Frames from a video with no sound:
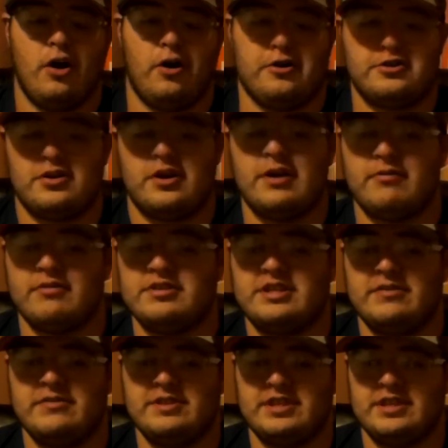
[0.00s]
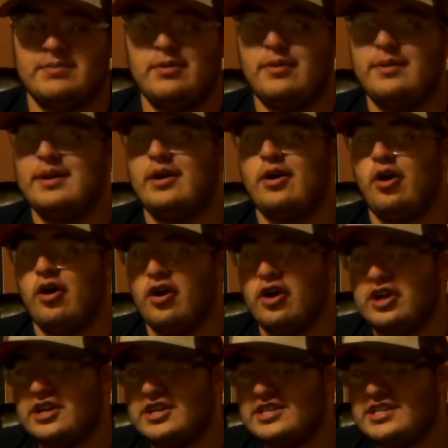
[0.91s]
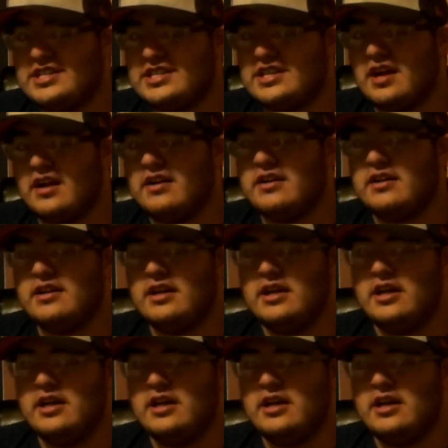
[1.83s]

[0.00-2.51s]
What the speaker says: Our starting receivers at the moment are Sutton,